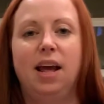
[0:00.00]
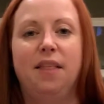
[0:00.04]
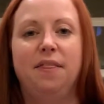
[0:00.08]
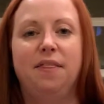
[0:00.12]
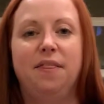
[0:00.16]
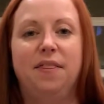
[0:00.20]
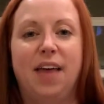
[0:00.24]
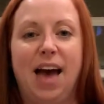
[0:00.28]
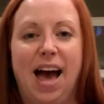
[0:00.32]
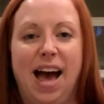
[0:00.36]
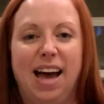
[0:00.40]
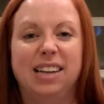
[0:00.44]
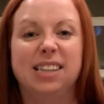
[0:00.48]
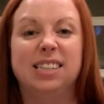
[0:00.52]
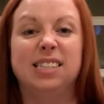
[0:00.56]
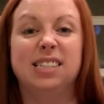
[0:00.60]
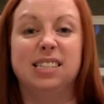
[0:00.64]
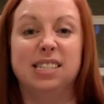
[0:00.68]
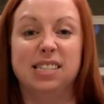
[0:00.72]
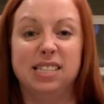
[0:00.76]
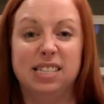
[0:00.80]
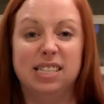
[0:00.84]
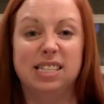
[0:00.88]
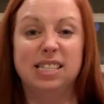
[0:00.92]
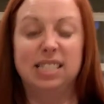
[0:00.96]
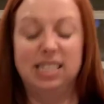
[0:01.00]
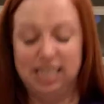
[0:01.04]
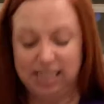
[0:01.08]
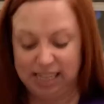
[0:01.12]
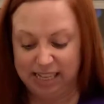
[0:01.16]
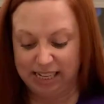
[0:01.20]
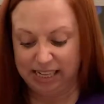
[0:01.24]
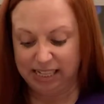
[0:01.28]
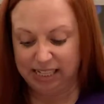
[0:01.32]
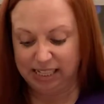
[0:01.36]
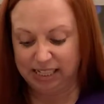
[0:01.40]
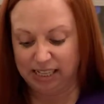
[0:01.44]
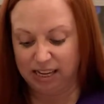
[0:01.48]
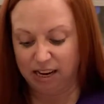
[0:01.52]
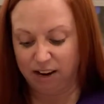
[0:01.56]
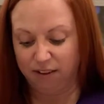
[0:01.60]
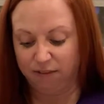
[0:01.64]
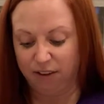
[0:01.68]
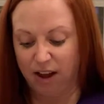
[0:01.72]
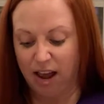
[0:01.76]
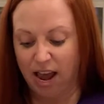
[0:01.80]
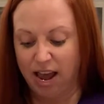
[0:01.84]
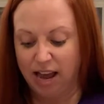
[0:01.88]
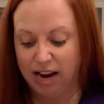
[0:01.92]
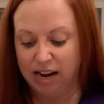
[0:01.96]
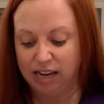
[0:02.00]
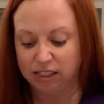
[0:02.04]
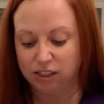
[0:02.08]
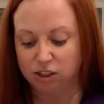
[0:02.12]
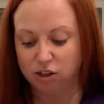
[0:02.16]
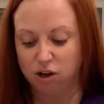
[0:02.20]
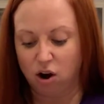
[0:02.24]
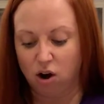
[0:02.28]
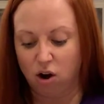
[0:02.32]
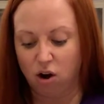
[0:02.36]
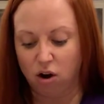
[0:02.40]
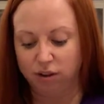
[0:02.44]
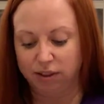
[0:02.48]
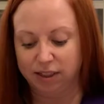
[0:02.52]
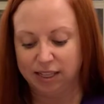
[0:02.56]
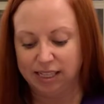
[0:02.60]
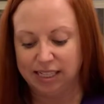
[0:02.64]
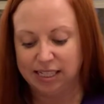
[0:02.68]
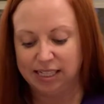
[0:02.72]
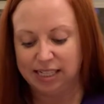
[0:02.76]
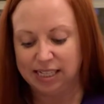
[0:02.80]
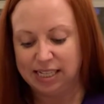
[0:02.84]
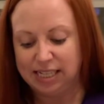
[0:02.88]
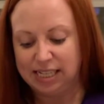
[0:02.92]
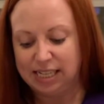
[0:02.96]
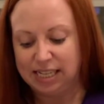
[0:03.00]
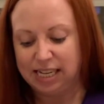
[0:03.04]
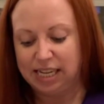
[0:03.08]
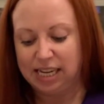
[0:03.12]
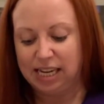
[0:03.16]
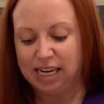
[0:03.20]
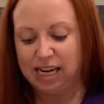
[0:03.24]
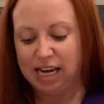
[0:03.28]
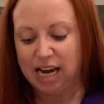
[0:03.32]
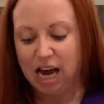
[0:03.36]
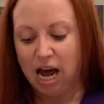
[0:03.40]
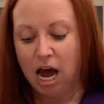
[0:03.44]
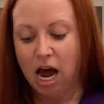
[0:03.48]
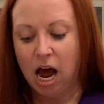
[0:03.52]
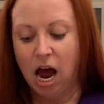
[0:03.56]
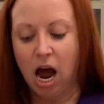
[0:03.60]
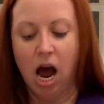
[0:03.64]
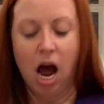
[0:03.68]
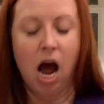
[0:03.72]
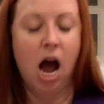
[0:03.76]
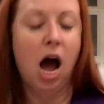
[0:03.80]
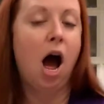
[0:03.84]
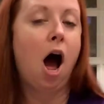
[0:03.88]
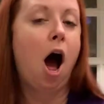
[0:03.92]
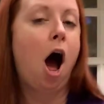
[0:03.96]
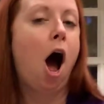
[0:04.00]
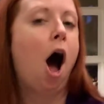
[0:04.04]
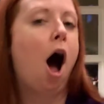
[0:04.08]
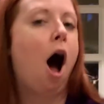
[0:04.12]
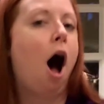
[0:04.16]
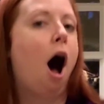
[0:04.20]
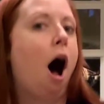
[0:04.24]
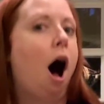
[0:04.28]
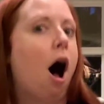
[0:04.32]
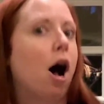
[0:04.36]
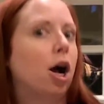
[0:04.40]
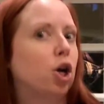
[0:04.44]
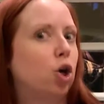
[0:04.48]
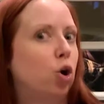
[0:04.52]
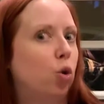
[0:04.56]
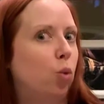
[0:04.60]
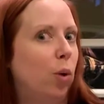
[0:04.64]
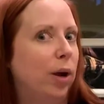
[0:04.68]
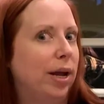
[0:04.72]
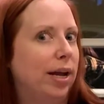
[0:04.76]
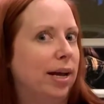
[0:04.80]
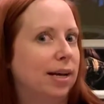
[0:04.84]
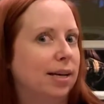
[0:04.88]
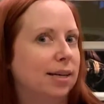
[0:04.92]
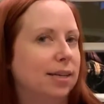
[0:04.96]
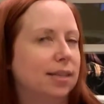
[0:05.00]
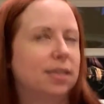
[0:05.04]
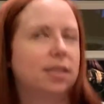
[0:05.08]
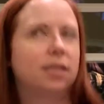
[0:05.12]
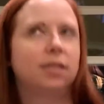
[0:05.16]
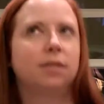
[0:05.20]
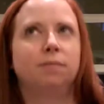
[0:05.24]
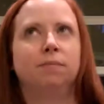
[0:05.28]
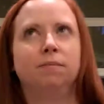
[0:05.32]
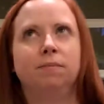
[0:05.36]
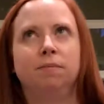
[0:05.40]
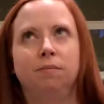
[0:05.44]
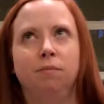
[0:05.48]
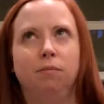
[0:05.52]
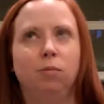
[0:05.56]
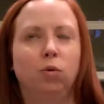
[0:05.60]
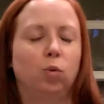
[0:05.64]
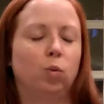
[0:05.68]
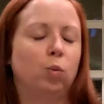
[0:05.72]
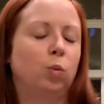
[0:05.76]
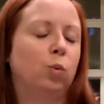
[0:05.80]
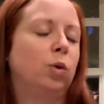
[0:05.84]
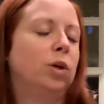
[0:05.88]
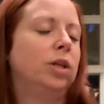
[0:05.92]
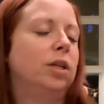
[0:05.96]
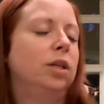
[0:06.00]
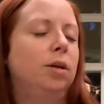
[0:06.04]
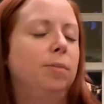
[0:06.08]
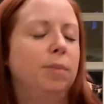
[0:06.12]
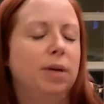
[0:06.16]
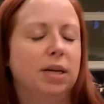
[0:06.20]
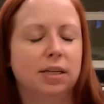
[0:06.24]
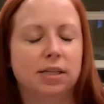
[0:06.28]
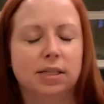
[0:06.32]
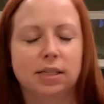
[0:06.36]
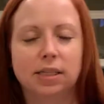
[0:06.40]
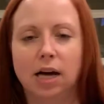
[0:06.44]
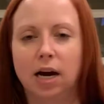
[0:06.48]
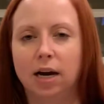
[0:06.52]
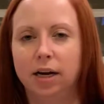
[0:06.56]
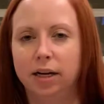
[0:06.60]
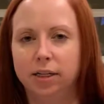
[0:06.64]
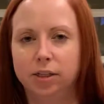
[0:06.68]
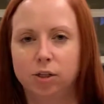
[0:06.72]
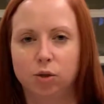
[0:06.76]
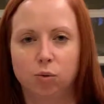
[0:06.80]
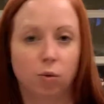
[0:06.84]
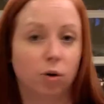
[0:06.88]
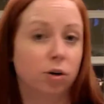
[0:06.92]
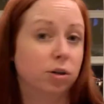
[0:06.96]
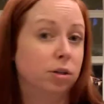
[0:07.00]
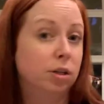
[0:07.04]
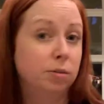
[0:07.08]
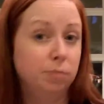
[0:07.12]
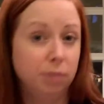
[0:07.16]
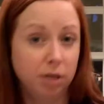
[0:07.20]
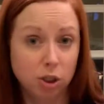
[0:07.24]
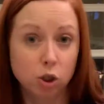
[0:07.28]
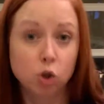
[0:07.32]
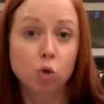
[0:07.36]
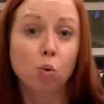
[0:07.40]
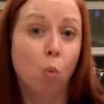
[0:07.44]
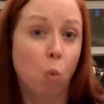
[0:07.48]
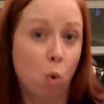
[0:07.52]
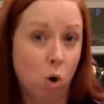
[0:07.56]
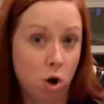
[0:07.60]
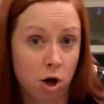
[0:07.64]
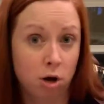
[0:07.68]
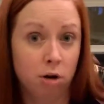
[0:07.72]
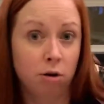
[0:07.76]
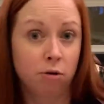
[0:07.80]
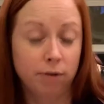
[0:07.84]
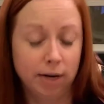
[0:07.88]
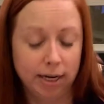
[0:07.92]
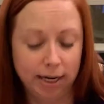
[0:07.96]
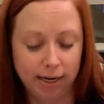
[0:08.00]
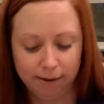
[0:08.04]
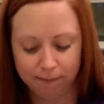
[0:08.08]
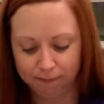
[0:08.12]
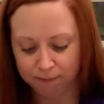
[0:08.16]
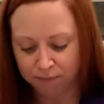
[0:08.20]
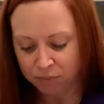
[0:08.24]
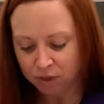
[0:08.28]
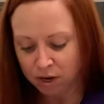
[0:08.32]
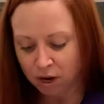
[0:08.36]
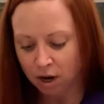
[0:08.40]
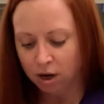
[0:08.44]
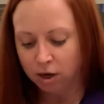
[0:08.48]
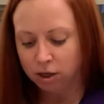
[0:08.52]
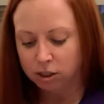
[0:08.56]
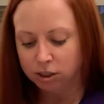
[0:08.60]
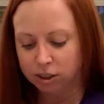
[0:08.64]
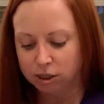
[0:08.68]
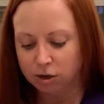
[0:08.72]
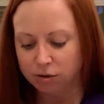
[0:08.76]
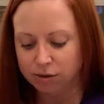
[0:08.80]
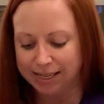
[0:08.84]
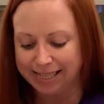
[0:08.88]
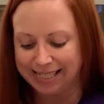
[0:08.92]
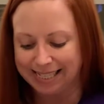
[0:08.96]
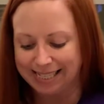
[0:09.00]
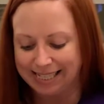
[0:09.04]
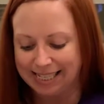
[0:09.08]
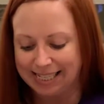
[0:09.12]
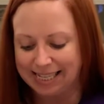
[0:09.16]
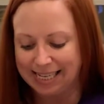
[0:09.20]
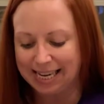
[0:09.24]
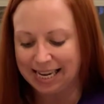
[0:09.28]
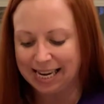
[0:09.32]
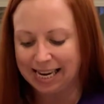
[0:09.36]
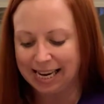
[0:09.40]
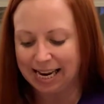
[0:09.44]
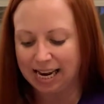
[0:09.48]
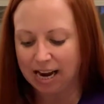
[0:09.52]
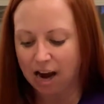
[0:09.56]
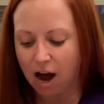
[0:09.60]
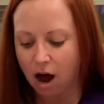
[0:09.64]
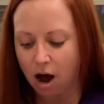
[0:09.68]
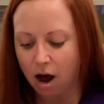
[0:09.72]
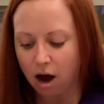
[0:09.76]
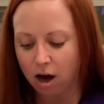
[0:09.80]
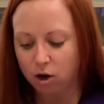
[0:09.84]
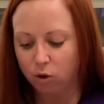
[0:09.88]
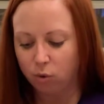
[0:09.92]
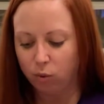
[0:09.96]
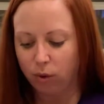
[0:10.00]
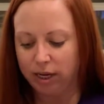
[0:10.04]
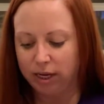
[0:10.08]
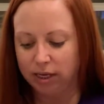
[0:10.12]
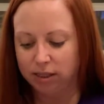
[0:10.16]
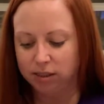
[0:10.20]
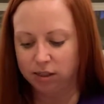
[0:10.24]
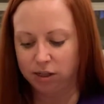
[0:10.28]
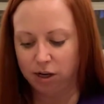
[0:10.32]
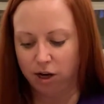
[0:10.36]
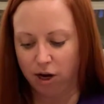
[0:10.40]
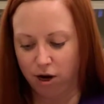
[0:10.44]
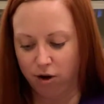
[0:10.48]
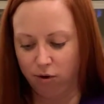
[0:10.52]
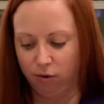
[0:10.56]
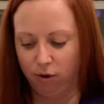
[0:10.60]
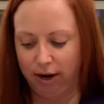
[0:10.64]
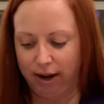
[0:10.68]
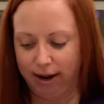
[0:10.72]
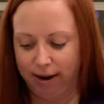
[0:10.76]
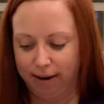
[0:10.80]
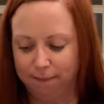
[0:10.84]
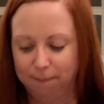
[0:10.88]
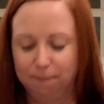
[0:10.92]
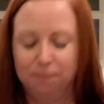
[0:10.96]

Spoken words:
That is the sticky stuff. And it's called the sticky aqueous, really big science word that means watery. So the sticky aqueous coating.